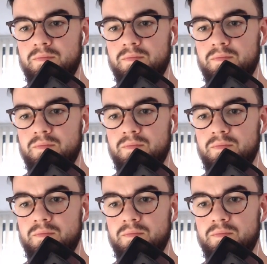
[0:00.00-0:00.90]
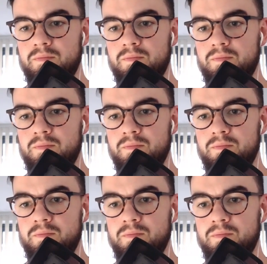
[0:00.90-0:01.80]

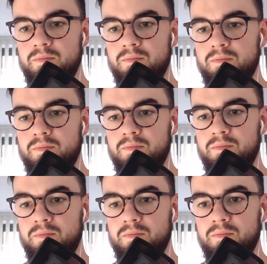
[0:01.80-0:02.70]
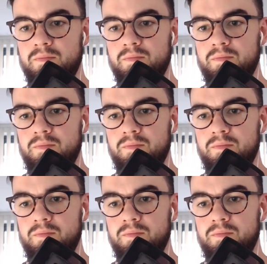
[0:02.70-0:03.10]
(silent)